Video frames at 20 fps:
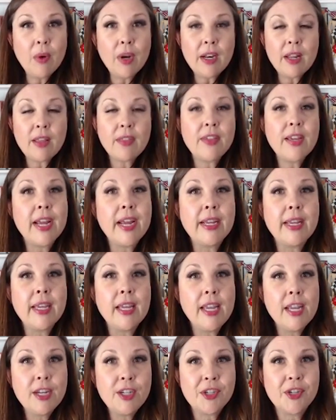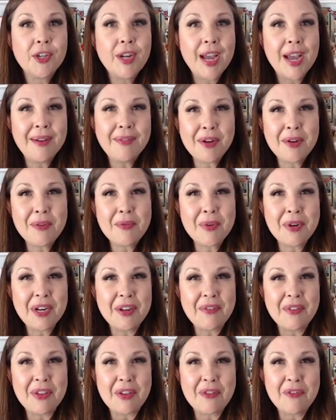I want to thank each and
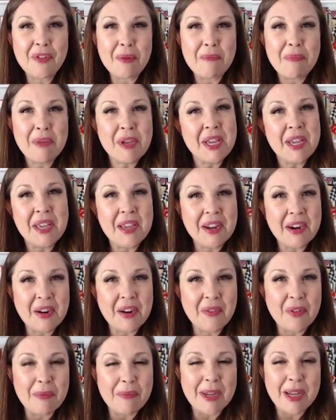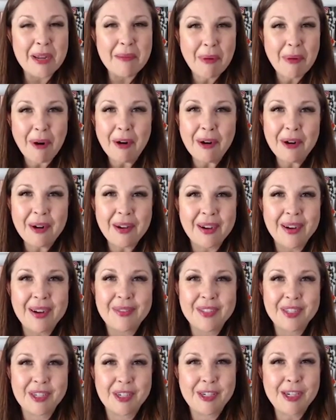every one of you for being here, for being
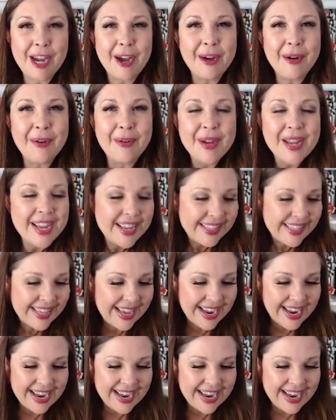part of the show.